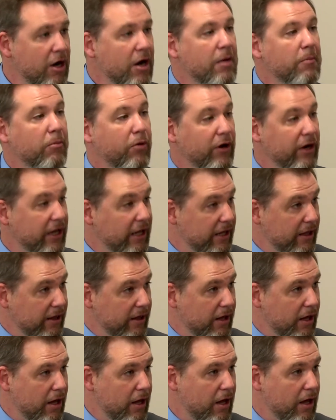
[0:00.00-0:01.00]

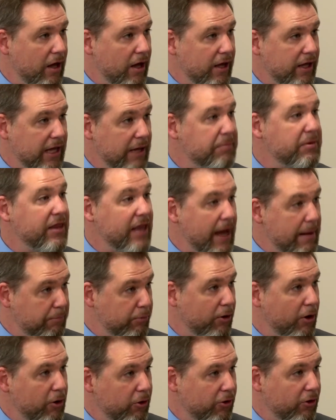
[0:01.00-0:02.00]
keeping that
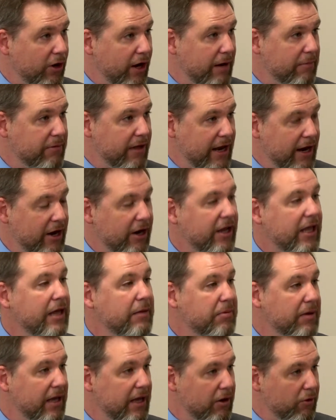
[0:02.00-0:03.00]
program there and
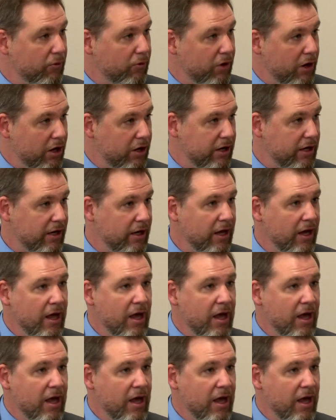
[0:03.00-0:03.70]
keeping it running.